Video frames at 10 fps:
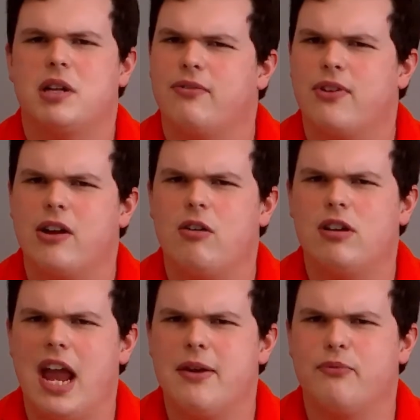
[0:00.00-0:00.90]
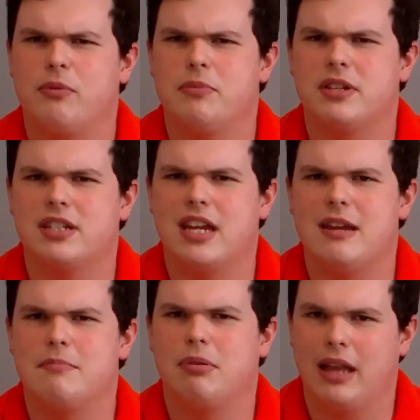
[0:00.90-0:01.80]
But if they all came from the
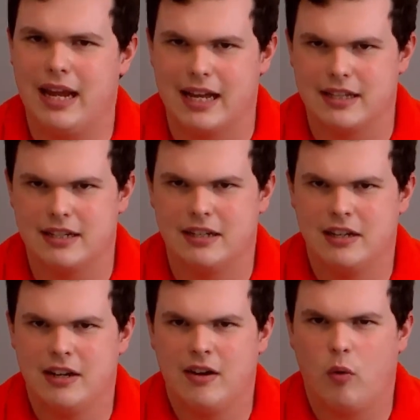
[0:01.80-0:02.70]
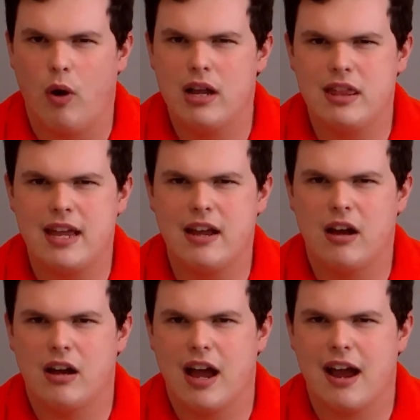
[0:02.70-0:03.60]
same plant, why do
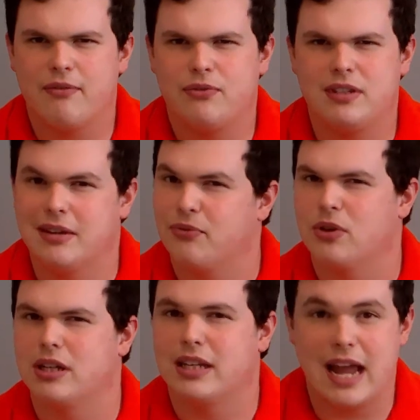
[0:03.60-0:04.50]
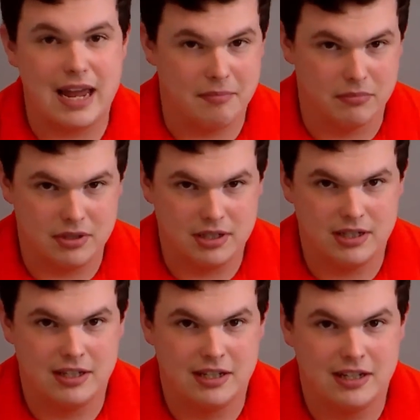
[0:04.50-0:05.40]
they have different
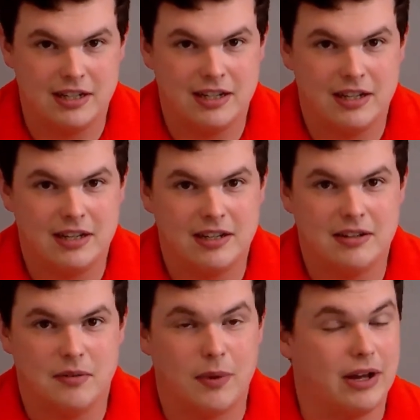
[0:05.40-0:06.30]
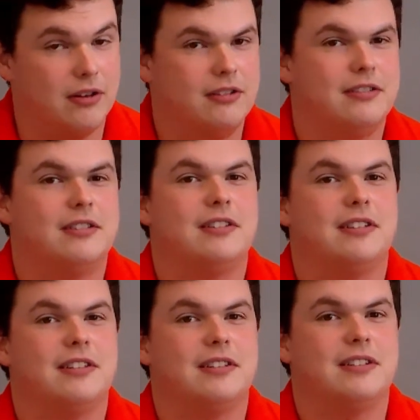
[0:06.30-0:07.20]
names? Well,
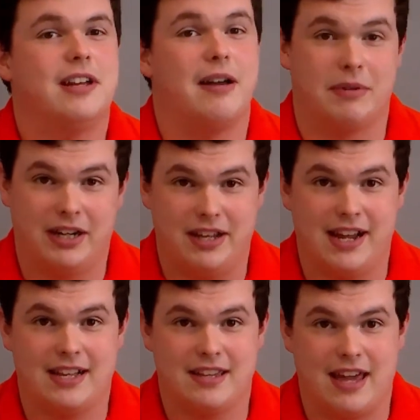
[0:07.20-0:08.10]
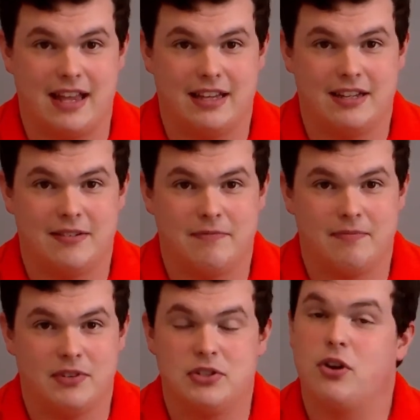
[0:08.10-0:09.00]
I'm going to dig into that.
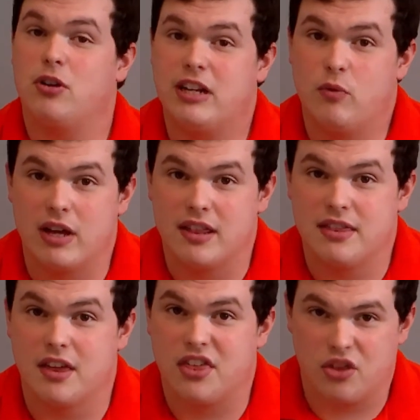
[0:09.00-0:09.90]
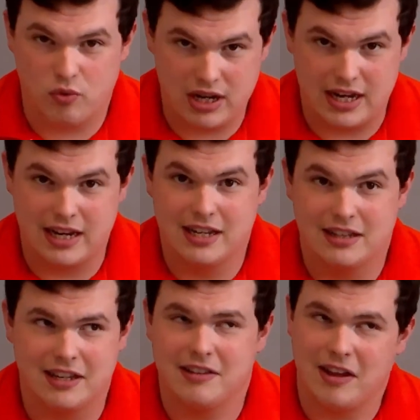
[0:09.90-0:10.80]
Starting with the
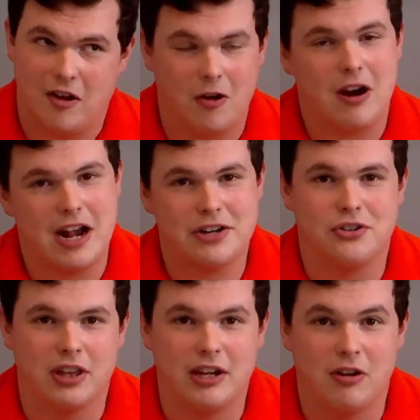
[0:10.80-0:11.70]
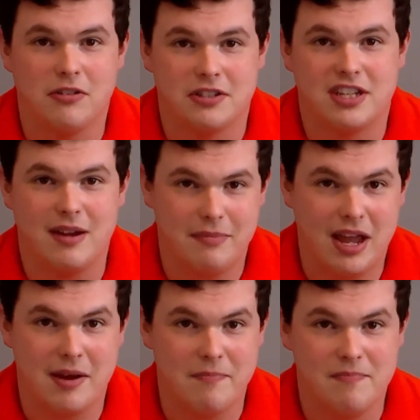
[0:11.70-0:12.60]
3 that are actually all the same
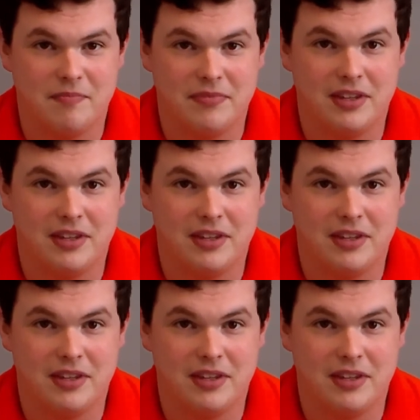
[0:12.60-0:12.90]
name: